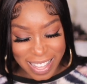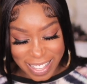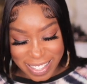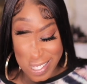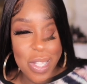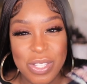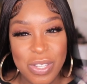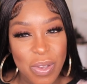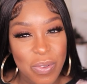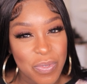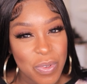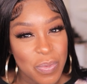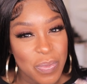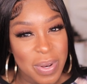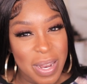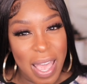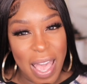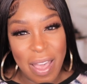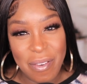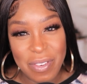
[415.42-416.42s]
so, if you've been
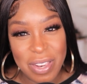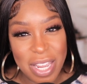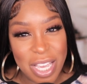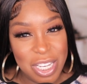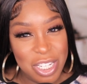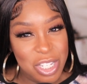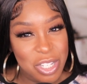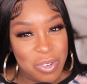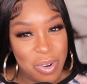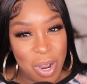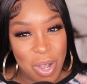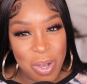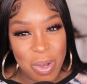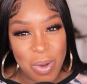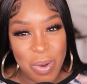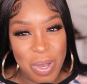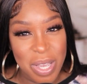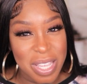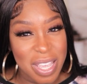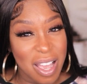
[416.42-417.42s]
having that
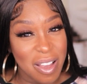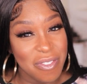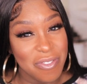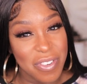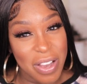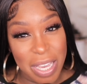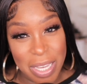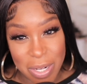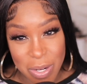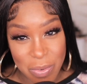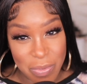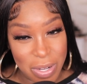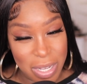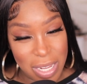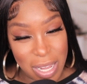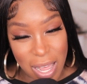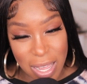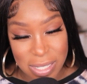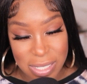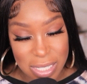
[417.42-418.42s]
struggle and y'all fighting over
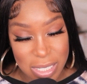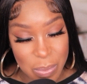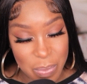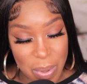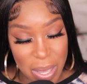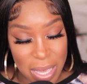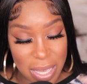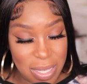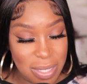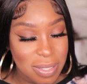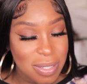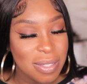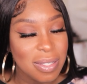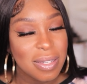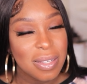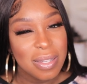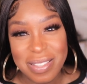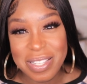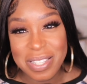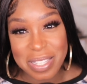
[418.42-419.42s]
closet space,
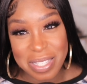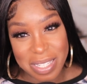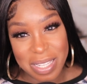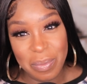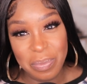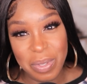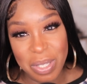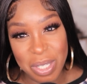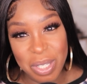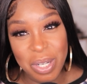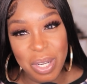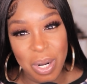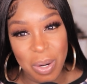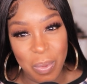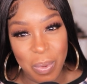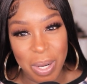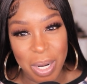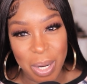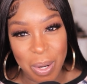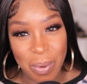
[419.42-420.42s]
this is something you're gonna wanna